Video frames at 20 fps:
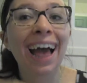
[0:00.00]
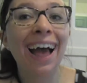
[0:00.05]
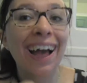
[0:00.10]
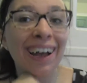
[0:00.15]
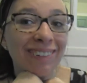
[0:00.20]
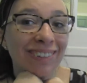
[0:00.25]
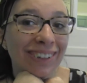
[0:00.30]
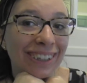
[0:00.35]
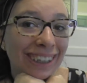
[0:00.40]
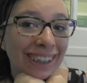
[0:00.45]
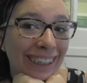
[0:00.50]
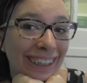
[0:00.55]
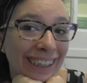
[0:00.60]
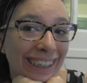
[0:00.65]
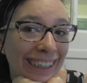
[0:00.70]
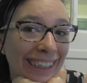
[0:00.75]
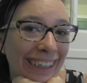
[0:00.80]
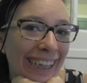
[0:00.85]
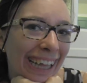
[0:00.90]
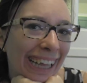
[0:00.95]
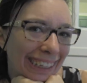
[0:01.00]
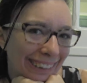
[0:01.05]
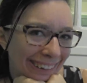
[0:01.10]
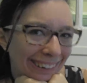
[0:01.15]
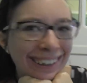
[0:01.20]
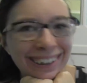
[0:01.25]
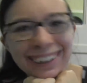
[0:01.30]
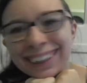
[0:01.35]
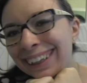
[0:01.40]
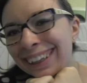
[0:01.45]
I'm just looking like
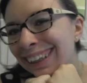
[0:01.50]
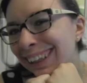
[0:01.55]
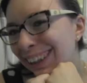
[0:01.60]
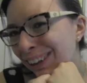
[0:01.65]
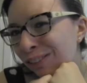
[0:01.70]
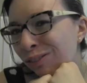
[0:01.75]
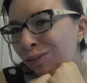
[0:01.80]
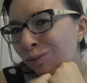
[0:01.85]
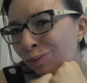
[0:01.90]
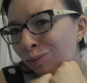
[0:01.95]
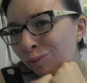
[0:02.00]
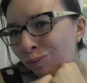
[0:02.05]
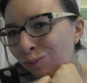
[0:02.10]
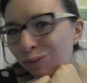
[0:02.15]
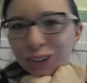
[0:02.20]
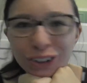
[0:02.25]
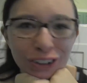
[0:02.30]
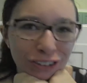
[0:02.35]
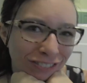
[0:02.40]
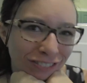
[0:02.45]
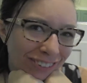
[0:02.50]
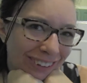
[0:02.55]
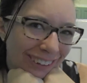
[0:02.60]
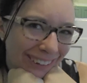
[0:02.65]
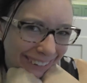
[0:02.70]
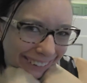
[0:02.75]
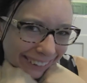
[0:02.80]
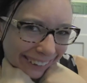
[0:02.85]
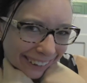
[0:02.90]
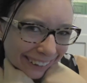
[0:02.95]

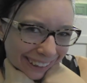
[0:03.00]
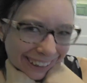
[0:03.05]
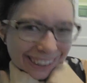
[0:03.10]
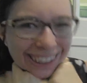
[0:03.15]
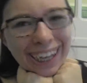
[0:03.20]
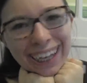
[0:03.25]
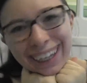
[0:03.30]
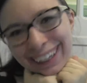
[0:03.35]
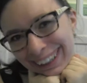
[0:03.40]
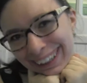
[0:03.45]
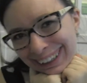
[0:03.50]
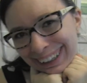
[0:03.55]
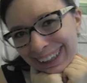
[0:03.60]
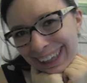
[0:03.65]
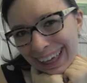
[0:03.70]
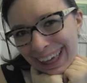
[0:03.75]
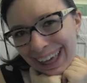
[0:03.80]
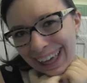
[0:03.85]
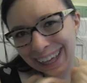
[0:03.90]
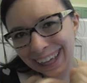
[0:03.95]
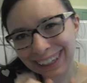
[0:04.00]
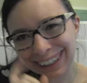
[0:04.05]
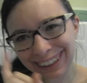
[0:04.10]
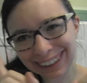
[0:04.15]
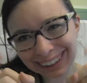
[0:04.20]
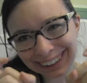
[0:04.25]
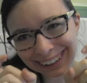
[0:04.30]
beautiful. Like, hey.